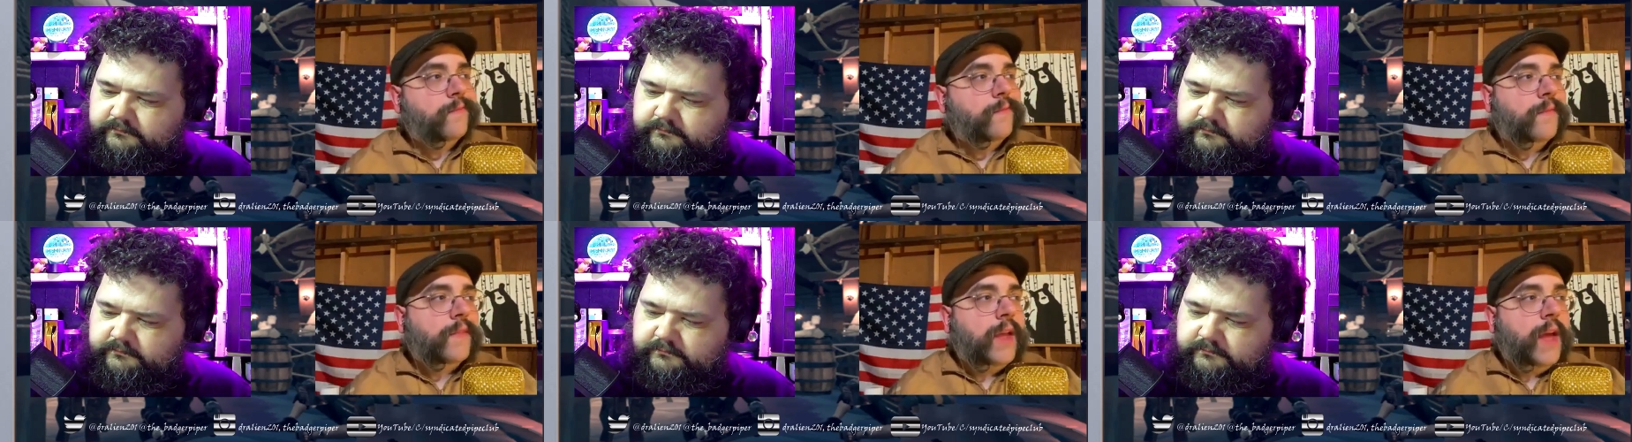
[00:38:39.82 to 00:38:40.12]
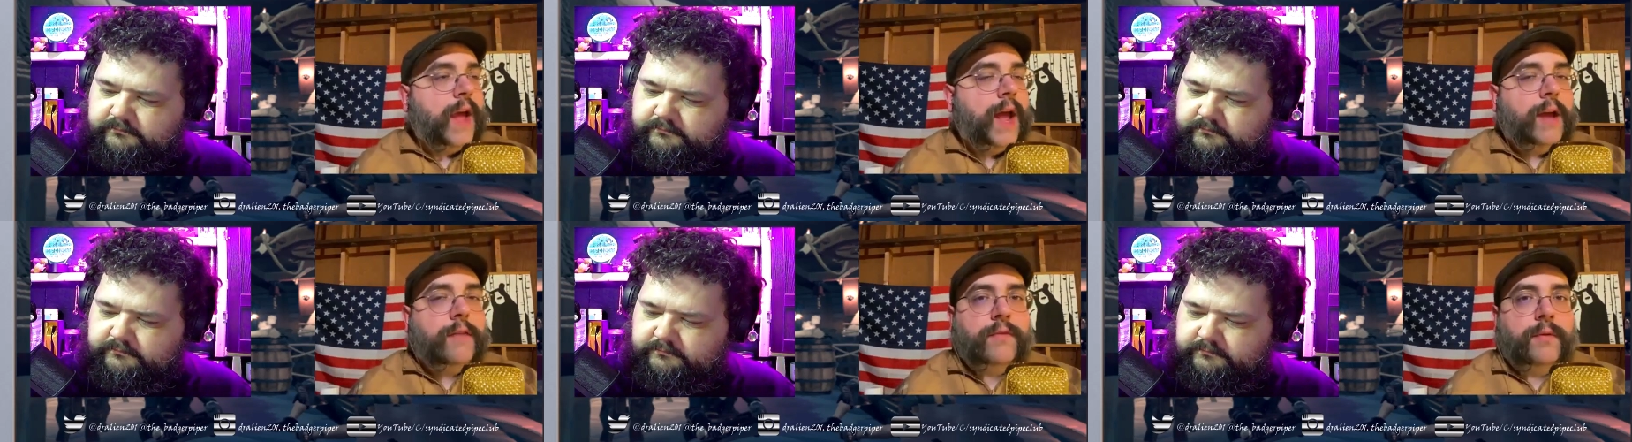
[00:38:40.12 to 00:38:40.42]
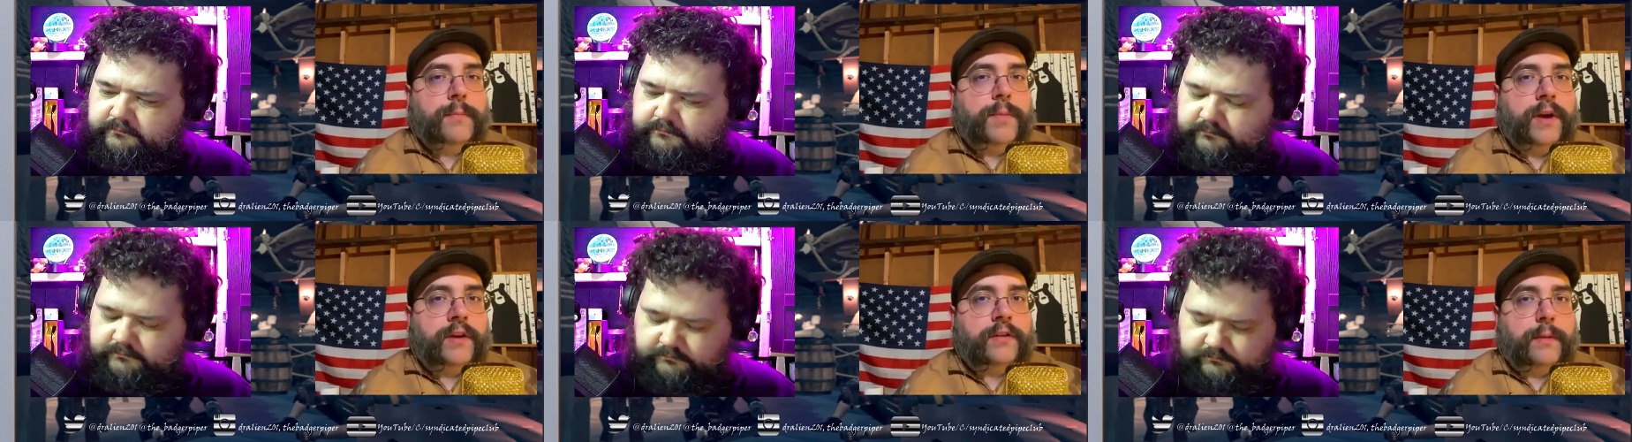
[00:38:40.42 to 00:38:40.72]
Speaker 1: I haven't
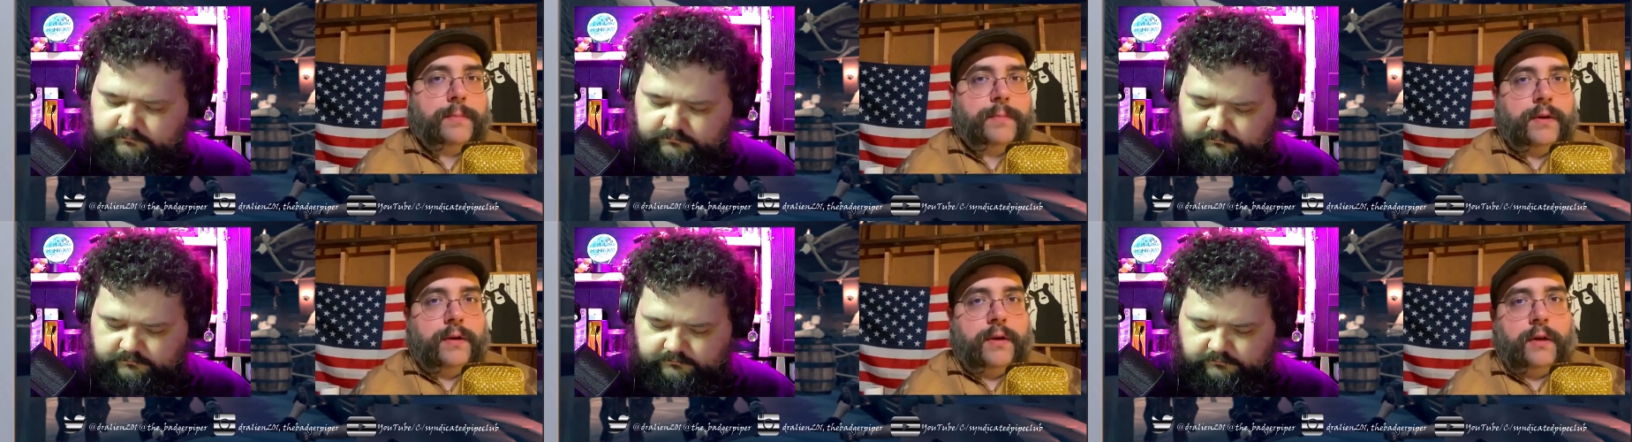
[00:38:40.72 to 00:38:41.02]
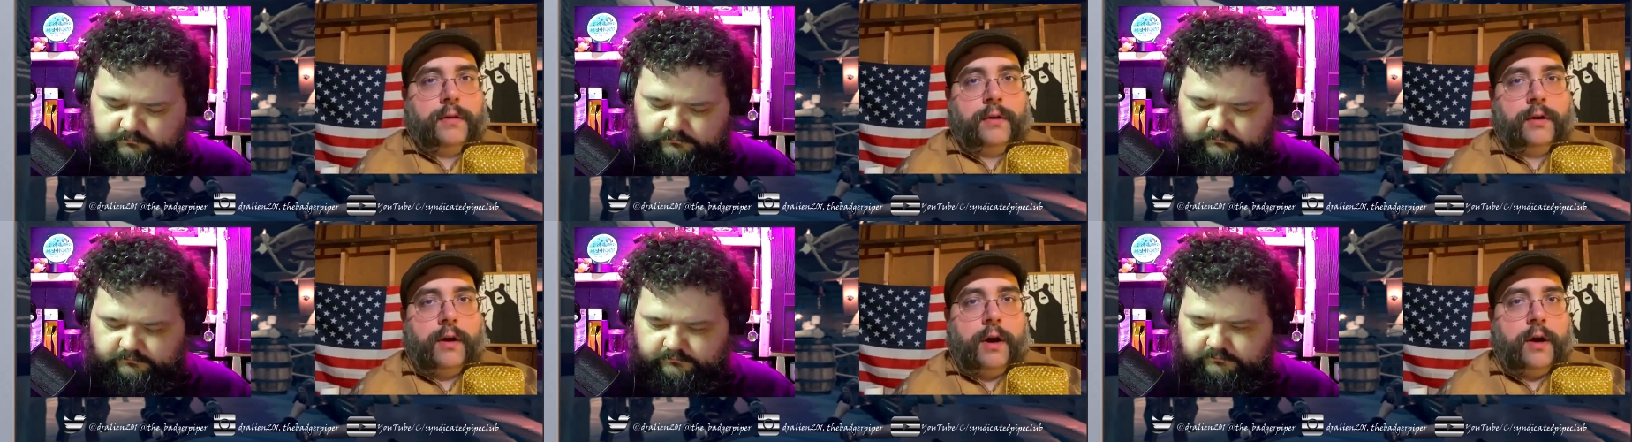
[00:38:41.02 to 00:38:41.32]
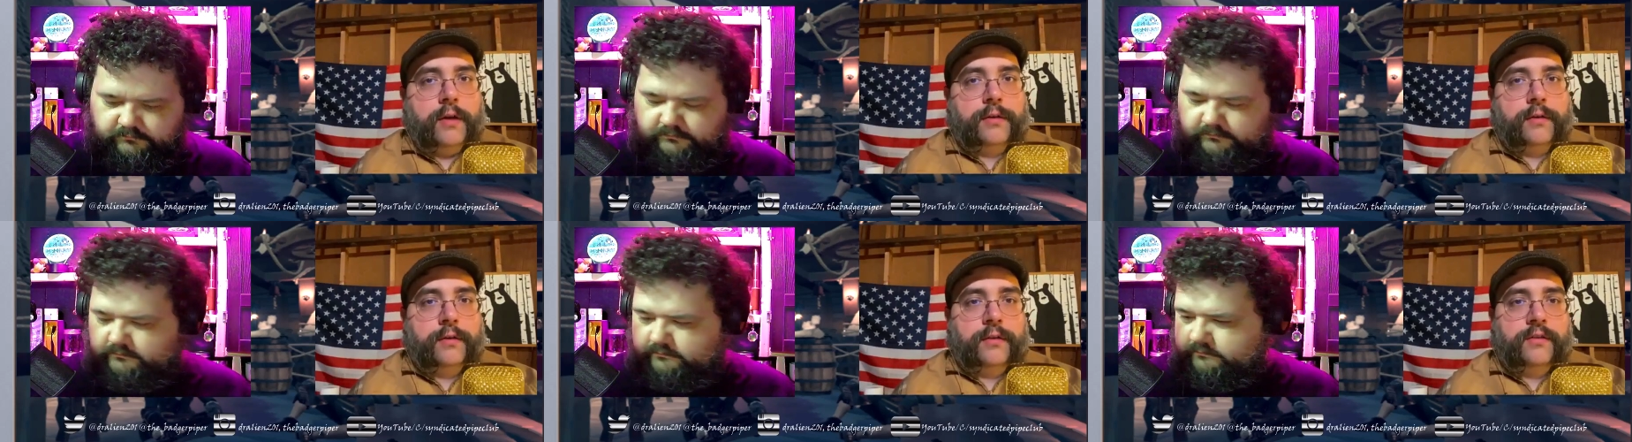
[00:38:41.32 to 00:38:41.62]
picked up another
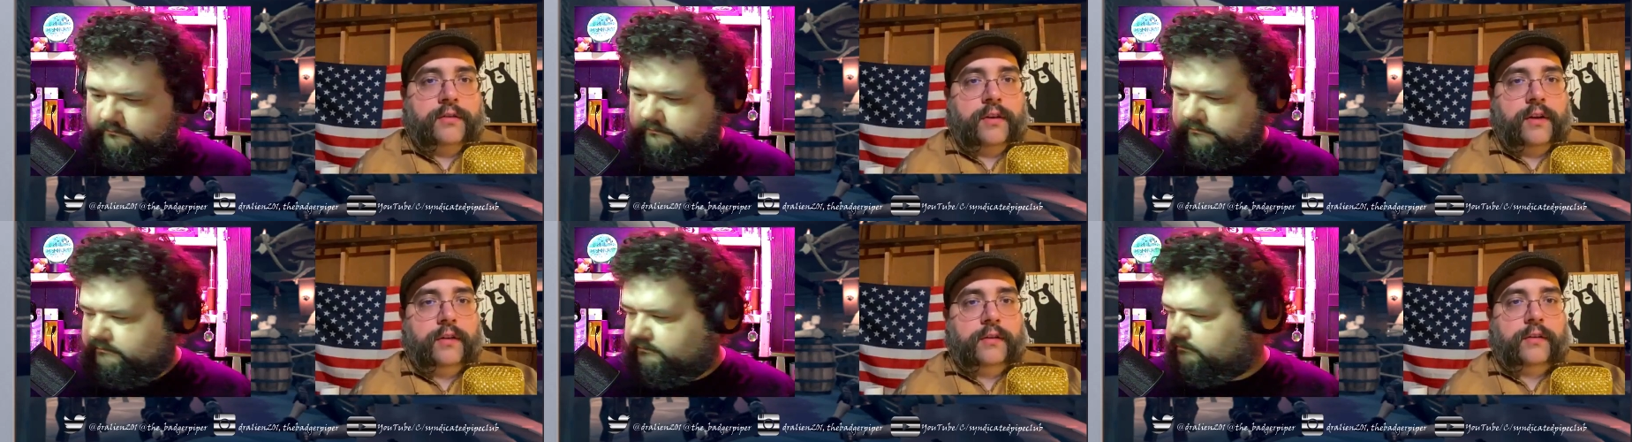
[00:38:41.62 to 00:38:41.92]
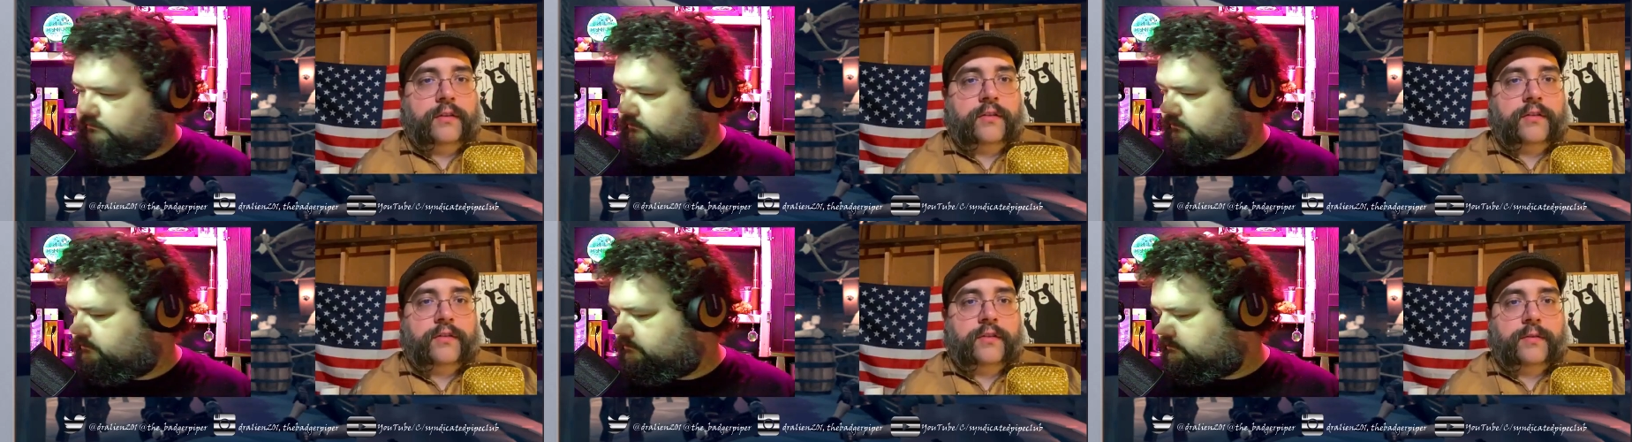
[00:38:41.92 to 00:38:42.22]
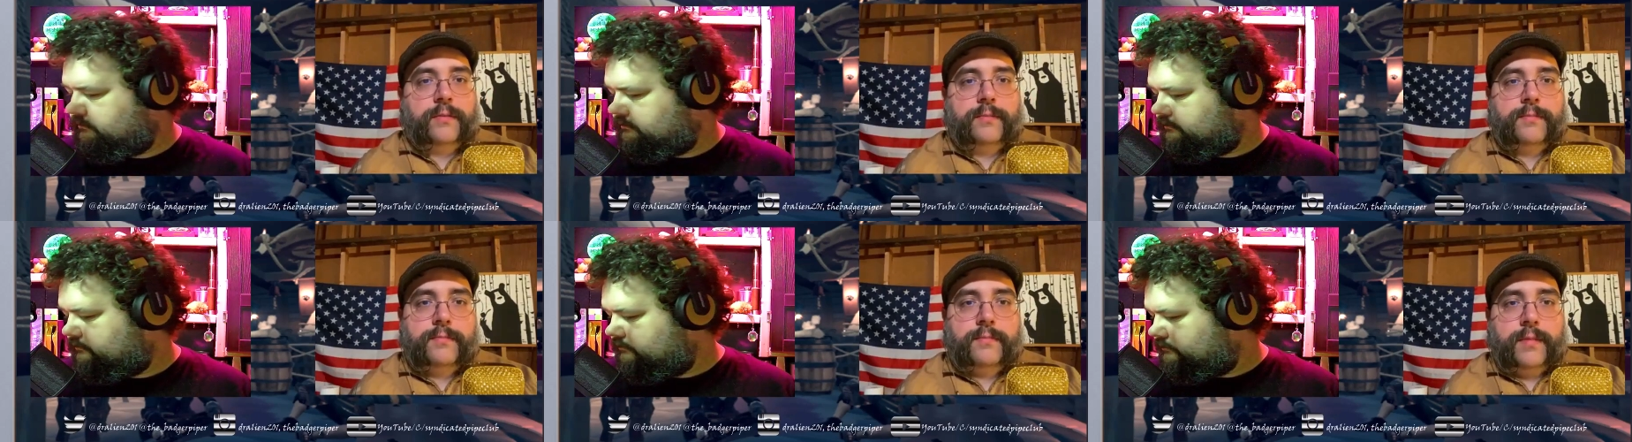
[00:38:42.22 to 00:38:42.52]
author since,
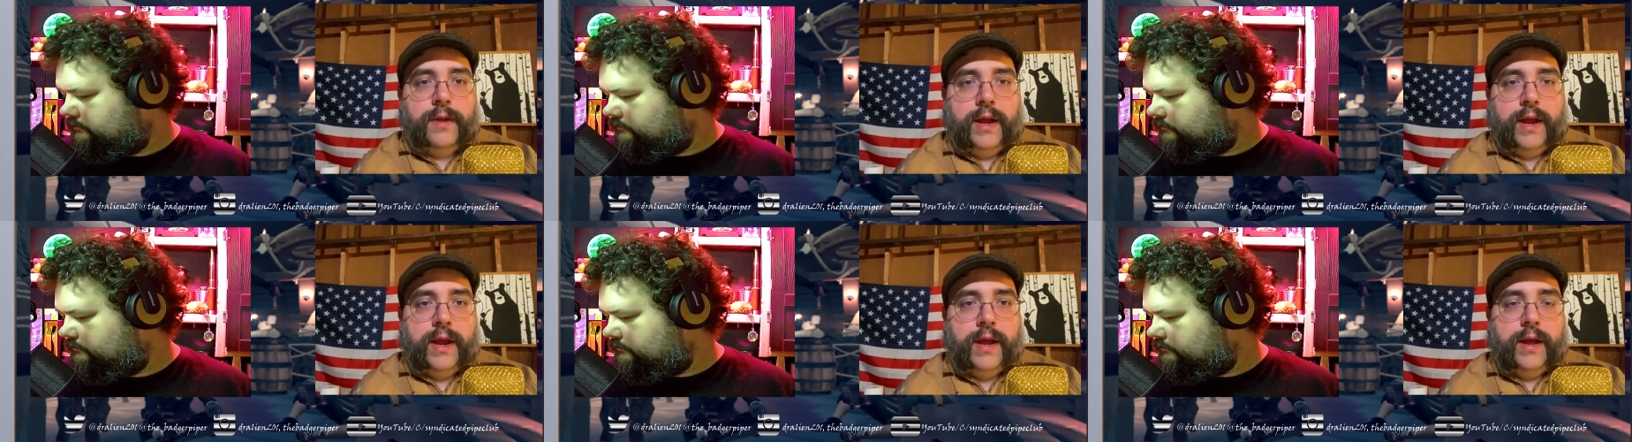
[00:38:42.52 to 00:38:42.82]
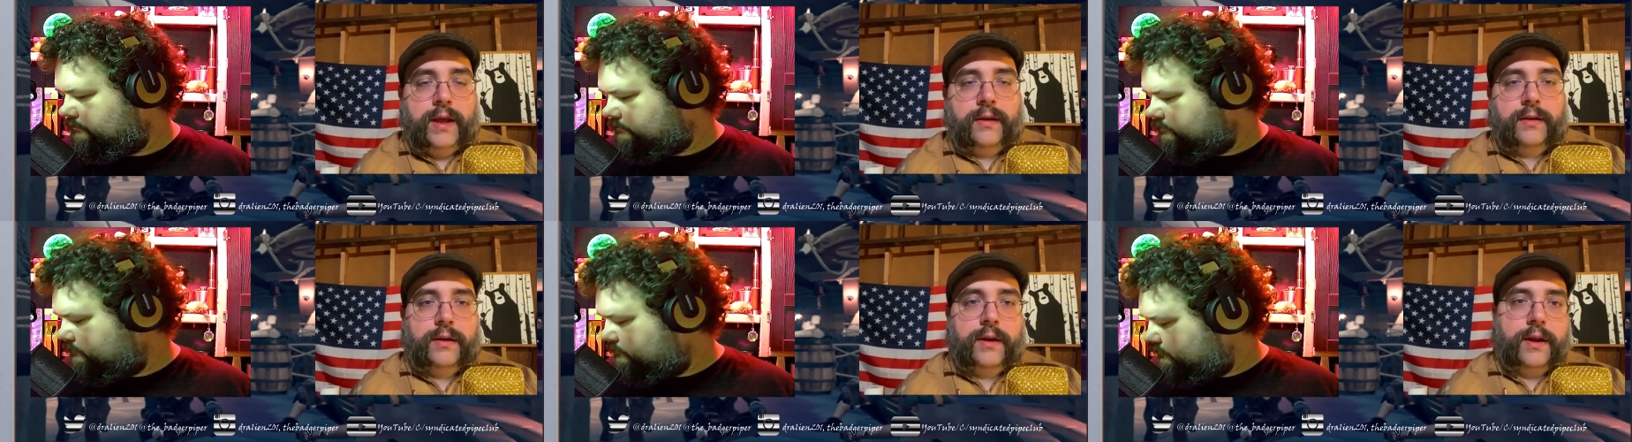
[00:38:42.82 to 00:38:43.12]
and uh,